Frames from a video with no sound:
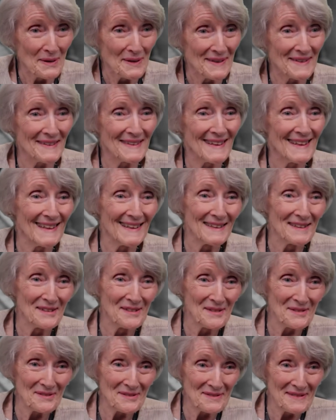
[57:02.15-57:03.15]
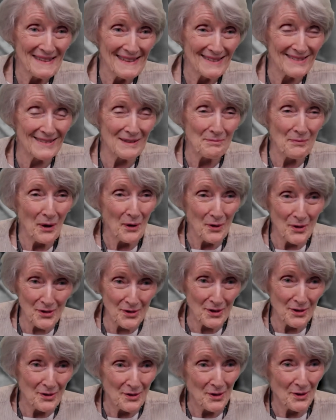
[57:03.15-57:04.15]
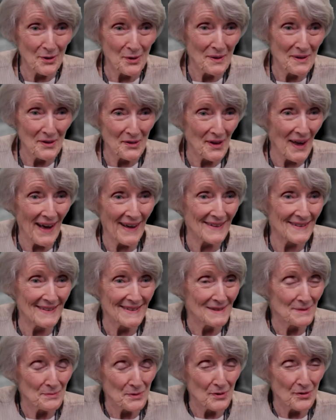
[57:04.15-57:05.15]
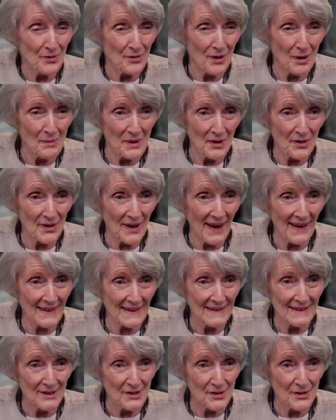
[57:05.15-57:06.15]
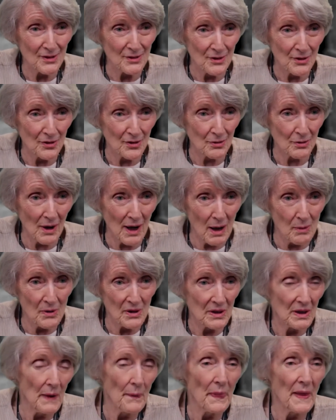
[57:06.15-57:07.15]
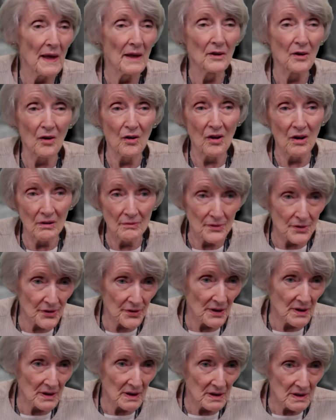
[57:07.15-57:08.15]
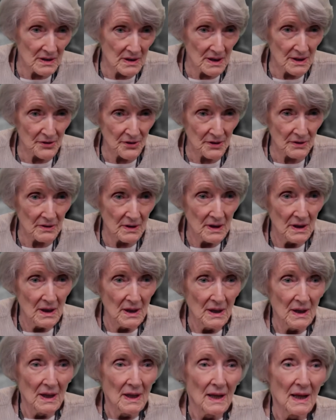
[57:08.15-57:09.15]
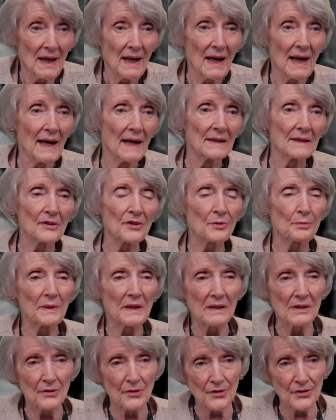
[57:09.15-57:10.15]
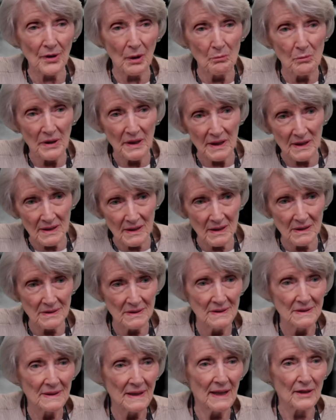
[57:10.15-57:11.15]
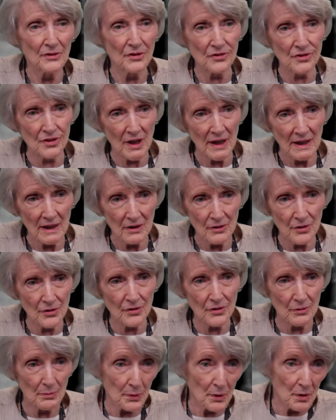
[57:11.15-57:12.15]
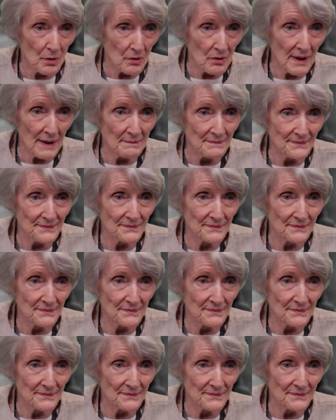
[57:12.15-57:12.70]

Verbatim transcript: it, and it's supposed to do exactly, perform exactly as you describe it, and then all of a sudden it doesn't and it's because somebody has changed the program.